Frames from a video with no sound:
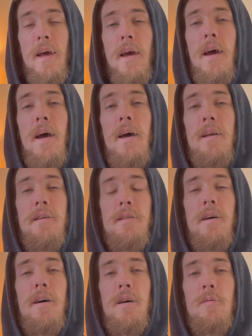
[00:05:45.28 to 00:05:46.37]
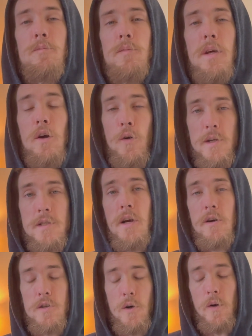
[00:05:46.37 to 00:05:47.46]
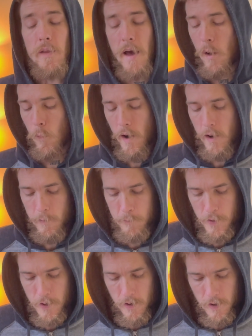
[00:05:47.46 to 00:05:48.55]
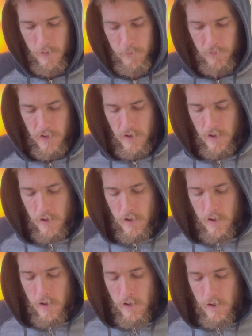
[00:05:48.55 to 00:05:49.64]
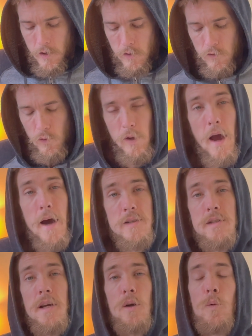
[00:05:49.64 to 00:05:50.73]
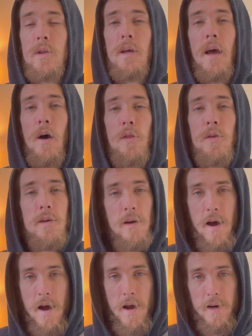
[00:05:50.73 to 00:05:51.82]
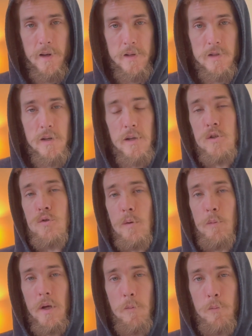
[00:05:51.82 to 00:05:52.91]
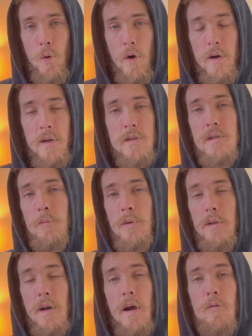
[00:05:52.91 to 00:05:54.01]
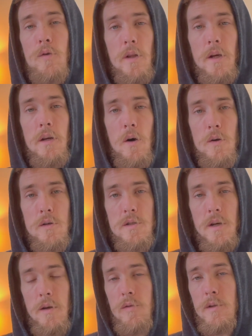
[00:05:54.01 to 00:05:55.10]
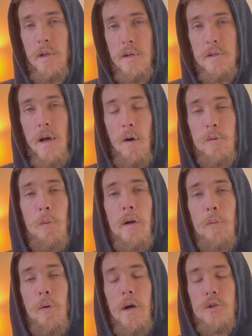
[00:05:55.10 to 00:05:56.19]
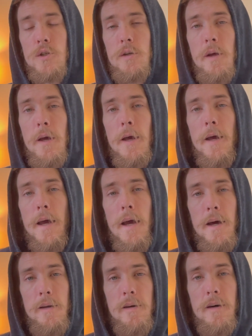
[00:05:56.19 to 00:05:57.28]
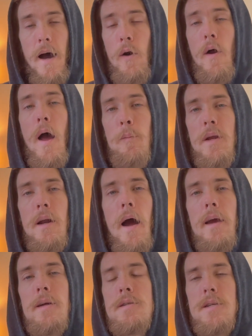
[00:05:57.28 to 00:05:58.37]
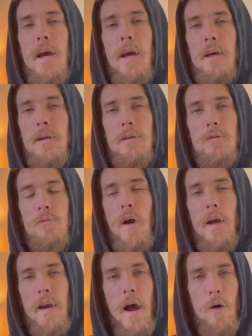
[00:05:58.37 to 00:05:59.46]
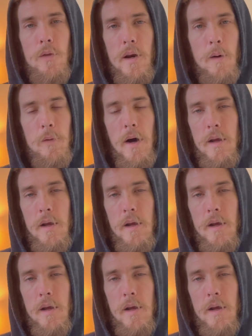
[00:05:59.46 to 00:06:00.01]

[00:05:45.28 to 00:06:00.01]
and increase serotonin that way. But so yeah, stick with the healthy diet. It's extremely important and something that I've really noticed that has helped my depression. And I can say right now that I'm not